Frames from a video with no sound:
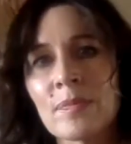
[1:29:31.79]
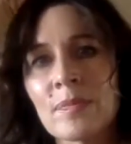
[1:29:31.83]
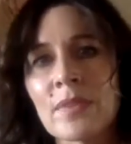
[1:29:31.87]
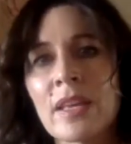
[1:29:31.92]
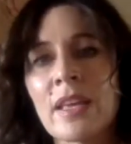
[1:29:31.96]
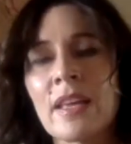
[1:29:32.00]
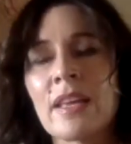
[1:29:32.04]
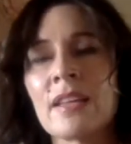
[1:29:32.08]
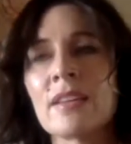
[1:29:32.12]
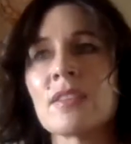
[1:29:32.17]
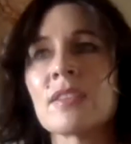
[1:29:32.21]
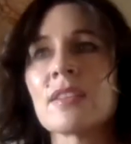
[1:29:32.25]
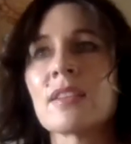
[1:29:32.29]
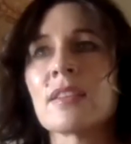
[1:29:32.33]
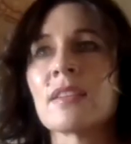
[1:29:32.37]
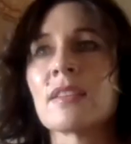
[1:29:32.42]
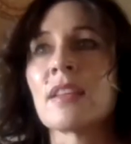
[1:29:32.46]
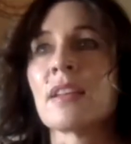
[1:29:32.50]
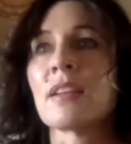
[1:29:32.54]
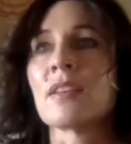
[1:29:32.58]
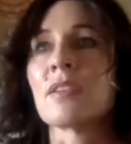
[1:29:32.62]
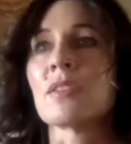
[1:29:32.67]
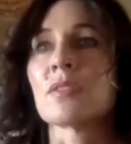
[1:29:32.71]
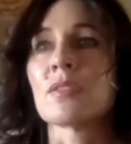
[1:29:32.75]
And
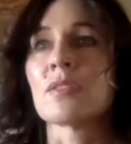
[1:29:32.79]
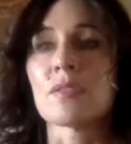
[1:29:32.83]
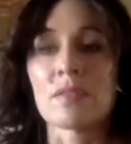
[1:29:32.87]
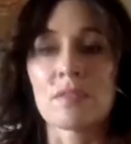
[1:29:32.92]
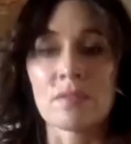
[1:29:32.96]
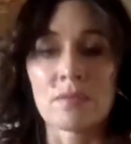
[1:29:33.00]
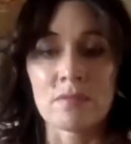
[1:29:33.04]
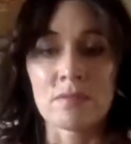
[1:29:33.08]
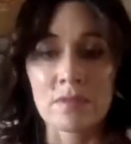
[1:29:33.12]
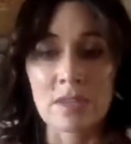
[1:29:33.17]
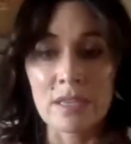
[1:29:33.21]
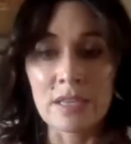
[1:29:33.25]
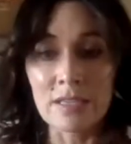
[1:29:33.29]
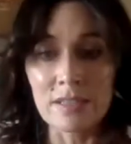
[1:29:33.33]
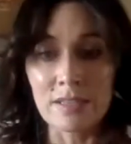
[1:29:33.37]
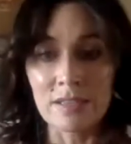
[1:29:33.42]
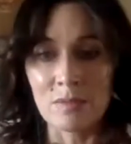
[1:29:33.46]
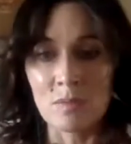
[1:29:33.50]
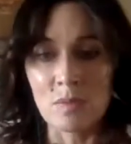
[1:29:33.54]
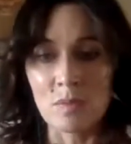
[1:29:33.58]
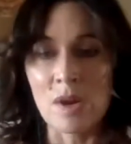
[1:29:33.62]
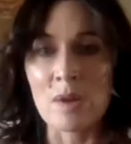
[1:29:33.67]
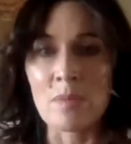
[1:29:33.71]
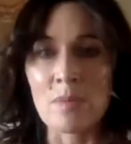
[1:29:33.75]
that is the
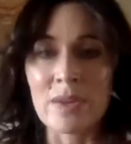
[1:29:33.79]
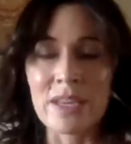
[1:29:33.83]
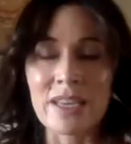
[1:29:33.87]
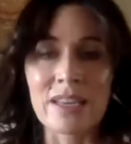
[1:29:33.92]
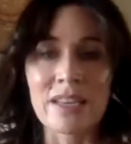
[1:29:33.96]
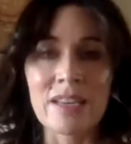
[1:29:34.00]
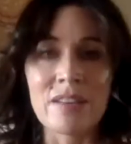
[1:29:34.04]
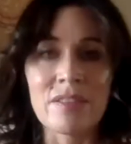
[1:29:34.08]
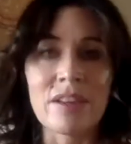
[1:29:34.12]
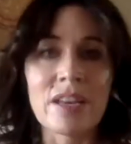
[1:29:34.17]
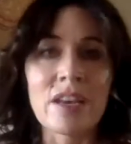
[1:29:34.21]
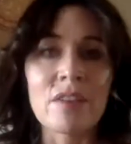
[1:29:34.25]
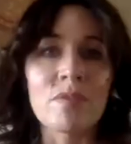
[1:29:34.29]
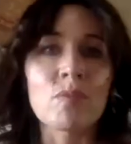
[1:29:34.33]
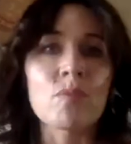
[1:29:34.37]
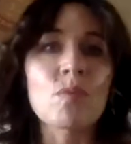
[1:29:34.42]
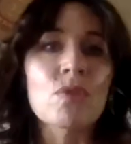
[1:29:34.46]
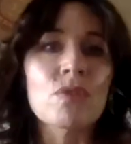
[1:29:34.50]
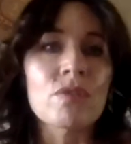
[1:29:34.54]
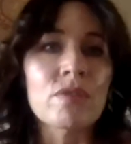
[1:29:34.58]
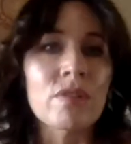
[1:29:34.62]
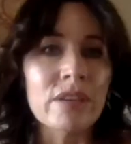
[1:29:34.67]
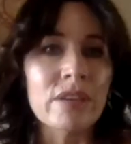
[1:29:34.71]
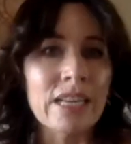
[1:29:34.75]
reason why we can even have
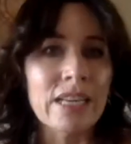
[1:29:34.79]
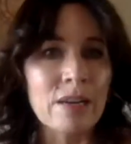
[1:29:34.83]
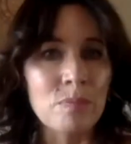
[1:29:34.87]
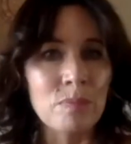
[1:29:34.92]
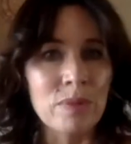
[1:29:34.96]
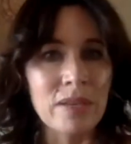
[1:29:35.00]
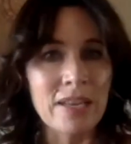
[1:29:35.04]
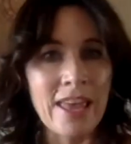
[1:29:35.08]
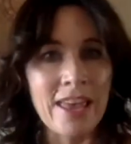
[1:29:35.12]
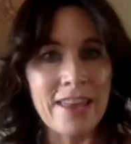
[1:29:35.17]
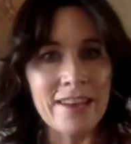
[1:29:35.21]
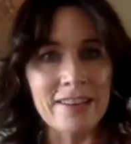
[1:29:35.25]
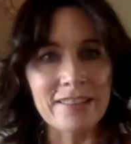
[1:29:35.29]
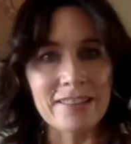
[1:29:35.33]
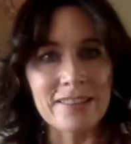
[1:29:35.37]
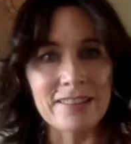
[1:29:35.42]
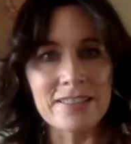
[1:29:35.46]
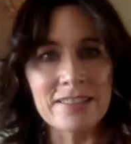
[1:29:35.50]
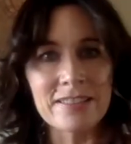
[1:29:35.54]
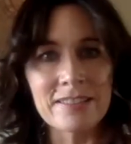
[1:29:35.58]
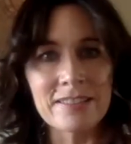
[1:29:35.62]
water on our planet.